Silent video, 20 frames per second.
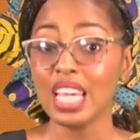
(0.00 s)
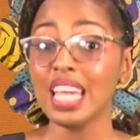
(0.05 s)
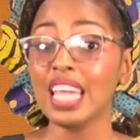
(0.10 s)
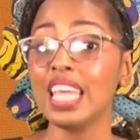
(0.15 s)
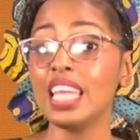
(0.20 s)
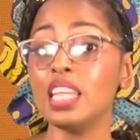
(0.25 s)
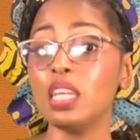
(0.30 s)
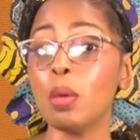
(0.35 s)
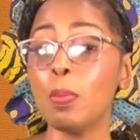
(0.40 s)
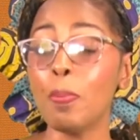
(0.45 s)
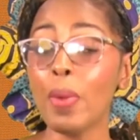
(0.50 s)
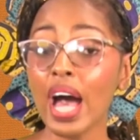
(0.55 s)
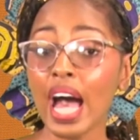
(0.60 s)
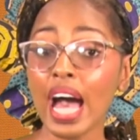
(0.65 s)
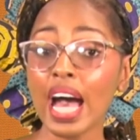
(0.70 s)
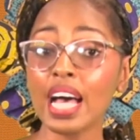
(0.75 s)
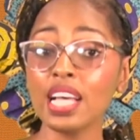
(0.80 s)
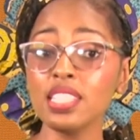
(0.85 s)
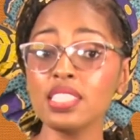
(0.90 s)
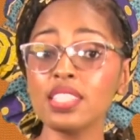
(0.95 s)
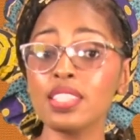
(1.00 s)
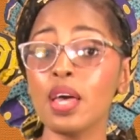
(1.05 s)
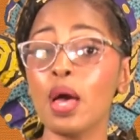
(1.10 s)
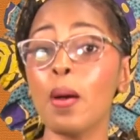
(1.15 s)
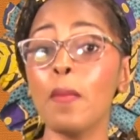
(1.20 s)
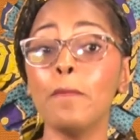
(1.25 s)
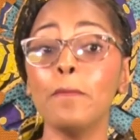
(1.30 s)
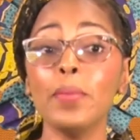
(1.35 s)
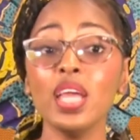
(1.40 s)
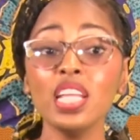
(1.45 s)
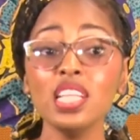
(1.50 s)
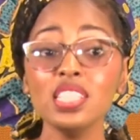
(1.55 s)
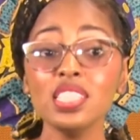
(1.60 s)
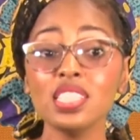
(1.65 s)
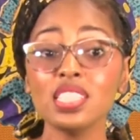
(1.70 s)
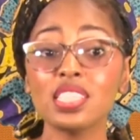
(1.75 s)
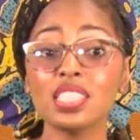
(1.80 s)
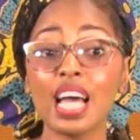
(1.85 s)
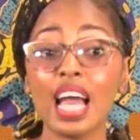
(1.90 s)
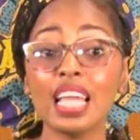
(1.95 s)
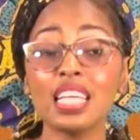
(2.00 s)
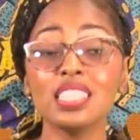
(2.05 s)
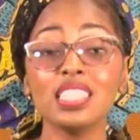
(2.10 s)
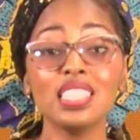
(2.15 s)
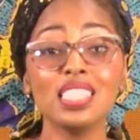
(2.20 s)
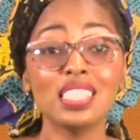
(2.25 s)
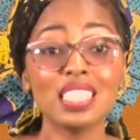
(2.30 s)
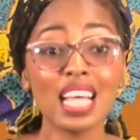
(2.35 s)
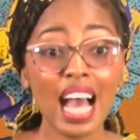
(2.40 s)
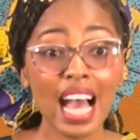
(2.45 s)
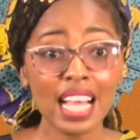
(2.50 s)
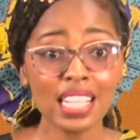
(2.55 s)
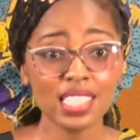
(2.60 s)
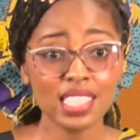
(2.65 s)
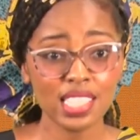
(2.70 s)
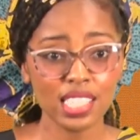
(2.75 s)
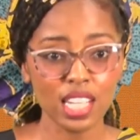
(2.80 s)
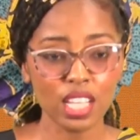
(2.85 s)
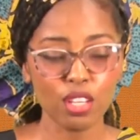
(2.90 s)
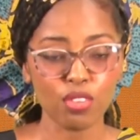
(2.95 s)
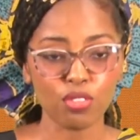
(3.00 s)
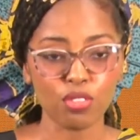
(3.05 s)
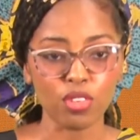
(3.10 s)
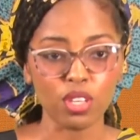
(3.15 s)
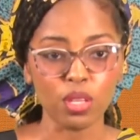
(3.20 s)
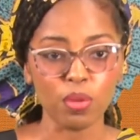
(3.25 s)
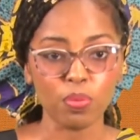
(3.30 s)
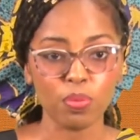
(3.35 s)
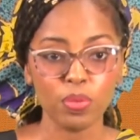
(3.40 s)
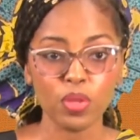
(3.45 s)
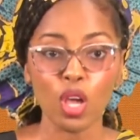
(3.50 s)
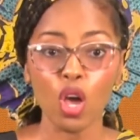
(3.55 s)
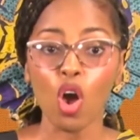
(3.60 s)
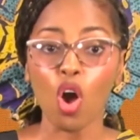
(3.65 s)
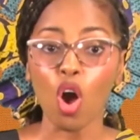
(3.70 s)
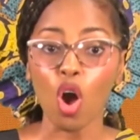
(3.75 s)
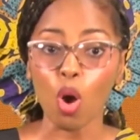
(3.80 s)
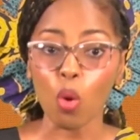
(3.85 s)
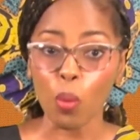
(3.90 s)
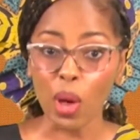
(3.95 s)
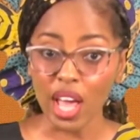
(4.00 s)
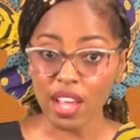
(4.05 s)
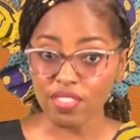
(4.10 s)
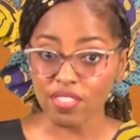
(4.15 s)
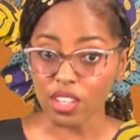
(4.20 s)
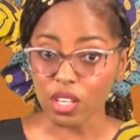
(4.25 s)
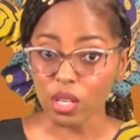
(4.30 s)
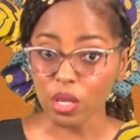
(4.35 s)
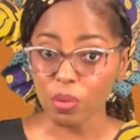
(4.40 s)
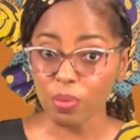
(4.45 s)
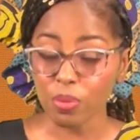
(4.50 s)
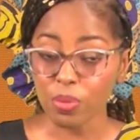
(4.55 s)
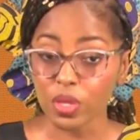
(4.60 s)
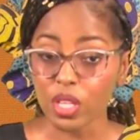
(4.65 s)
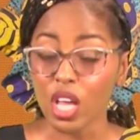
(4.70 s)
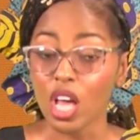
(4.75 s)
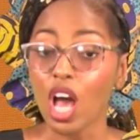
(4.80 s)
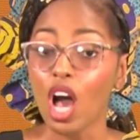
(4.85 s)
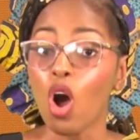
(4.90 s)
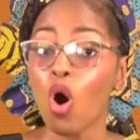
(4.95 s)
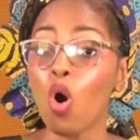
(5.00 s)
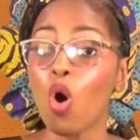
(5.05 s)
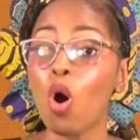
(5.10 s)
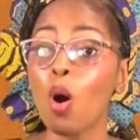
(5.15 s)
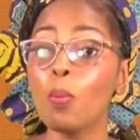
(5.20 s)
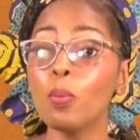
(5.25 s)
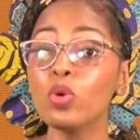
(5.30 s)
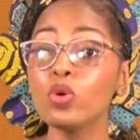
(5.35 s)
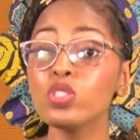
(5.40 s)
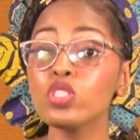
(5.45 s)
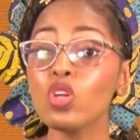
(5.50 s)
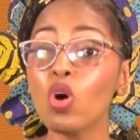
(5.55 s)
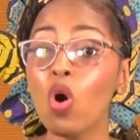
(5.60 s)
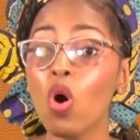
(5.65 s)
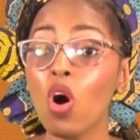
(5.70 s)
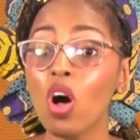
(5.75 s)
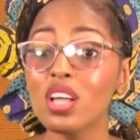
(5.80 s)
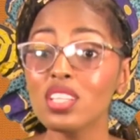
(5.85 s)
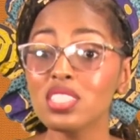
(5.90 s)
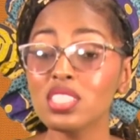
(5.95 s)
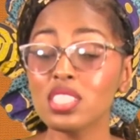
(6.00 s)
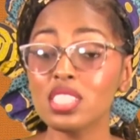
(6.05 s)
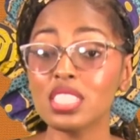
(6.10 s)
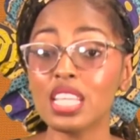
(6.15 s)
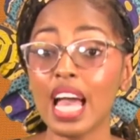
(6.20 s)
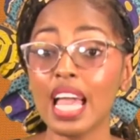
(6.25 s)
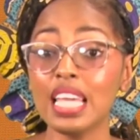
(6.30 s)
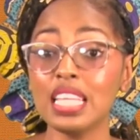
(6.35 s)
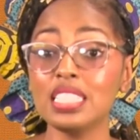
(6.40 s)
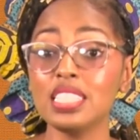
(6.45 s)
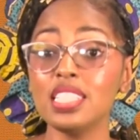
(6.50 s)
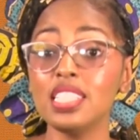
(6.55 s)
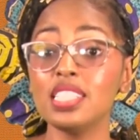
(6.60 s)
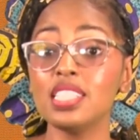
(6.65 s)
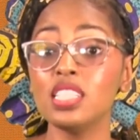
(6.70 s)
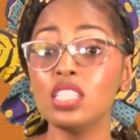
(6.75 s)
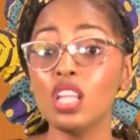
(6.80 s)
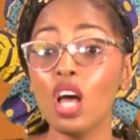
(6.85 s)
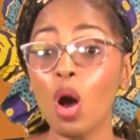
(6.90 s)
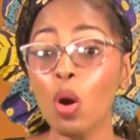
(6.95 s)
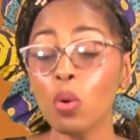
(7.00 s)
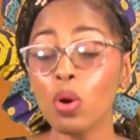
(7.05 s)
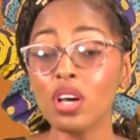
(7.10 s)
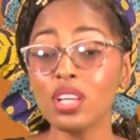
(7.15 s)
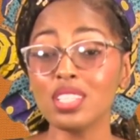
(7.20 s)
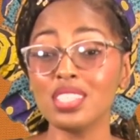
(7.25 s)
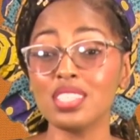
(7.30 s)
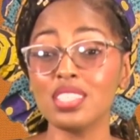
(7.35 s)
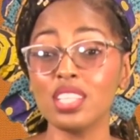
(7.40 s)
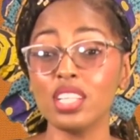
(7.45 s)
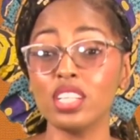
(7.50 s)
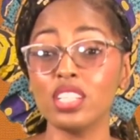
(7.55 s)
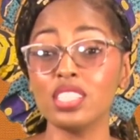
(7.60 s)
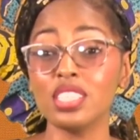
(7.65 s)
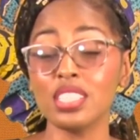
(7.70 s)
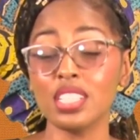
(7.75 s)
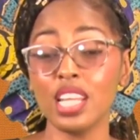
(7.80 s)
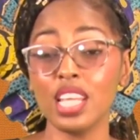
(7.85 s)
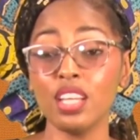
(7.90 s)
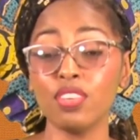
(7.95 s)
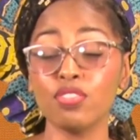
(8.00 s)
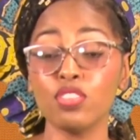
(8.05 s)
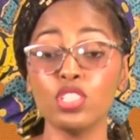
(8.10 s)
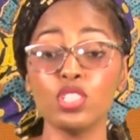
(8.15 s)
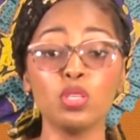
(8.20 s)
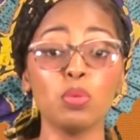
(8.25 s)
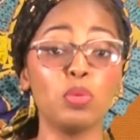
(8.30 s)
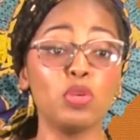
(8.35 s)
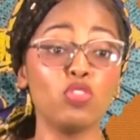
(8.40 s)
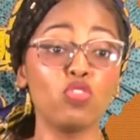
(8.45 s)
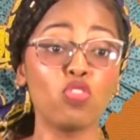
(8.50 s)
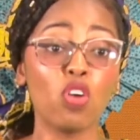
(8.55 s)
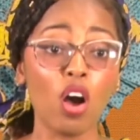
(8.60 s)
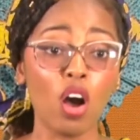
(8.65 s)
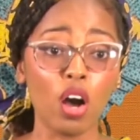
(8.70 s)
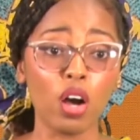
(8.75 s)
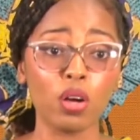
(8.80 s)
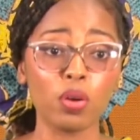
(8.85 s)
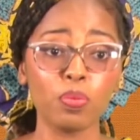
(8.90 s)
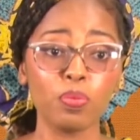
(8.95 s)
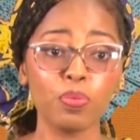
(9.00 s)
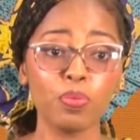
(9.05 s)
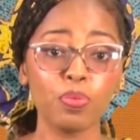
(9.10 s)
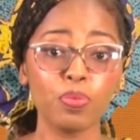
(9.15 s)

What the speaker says: In the past, many societies had slavery. However, almost all societies now consider slavery to be wrong.